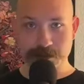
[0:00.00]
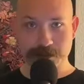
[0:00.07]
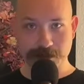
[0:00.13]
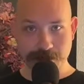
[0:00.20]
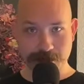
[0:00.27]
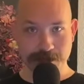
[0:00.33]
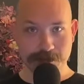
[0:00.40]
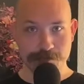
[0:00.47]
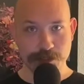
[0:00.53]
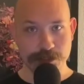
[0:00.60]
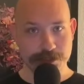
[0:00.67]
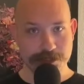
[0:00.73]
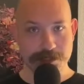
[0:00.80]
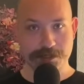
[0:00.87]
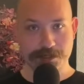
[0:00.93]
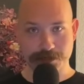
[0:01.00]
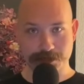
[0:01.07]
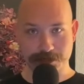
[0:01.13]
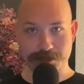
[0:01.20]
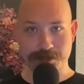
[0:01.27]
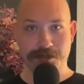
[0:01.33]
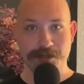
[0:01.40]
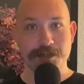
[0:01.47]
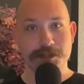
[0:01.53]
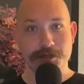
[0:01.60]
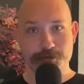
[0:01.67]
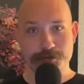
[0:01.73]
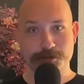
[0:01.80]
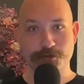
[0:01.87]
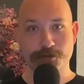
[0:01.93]
Yeah, but it
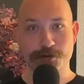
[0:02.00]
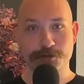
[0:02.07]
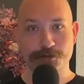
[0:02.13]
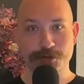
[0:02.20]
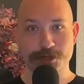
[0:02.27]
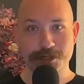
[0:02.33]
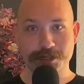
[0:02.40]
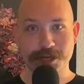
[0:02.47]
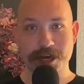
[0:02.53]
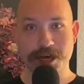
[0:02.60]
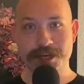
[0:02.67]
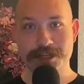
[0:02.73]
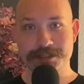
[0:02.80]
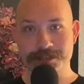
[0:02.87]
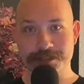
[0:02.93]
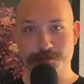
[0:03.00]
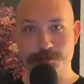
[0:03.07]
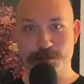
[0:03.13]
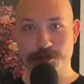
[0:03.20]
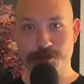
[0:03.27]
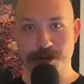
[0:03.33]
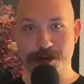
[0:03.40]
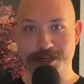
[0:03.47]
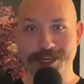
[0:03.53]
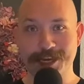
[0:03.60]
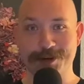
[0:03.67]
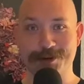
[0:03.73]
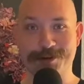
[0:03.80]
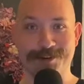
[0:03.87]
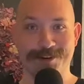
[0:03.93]
was fun for you guys. I've been trying to
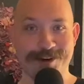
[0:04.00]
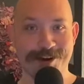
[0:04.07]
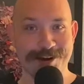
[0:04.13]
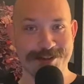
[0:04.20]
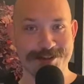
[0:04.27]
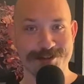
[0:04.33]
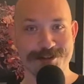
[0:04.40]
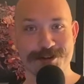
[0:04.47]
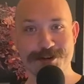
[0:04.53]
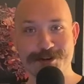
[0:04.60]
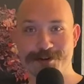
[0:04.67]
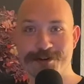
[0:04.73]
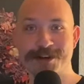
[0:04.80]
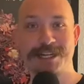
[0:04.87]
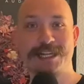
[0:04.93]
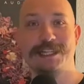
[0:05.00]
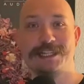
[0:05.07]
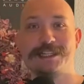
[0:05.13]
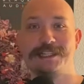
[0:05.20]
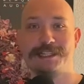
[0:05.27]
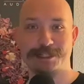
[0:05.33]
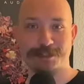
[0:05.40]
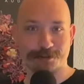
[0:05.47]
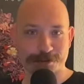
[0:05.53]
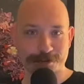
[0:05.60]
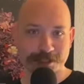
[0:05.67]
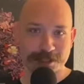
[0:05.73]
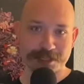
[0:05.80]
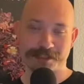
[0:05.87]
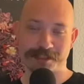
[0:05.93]
get her on the show
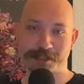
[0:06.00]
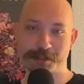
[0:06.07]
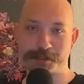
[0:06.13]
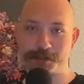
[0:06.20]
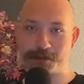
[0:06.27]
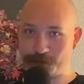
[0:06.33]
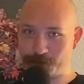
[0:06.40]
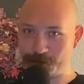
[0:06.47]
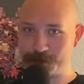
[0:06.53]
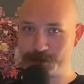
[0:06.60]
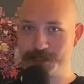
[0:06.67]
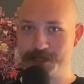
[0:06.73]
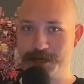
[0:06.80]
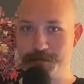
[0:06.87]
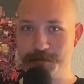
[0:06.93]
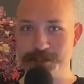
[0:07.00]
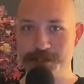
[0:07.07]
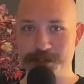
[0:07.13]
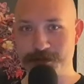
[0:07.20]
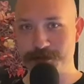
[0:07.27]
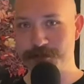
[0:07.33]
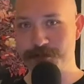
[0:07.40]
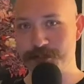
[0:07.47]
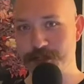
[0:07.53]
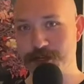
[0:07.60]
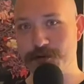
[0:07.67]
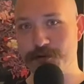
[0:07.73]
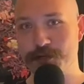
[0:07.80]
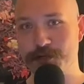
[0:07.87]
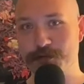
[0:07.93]
literally since the first episode, and she
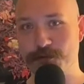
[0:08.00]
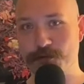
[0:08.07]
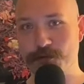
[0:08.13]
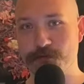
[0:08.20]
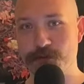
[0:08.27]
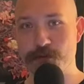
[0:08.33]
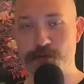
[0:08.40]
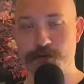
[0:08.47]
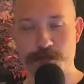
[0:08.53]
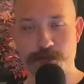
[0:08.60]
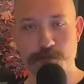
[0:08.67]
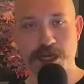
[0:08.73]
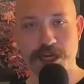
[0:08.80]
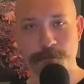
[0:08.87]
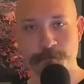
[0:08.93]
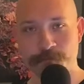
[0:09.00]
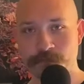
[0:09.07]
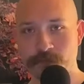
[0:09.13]
always refused me.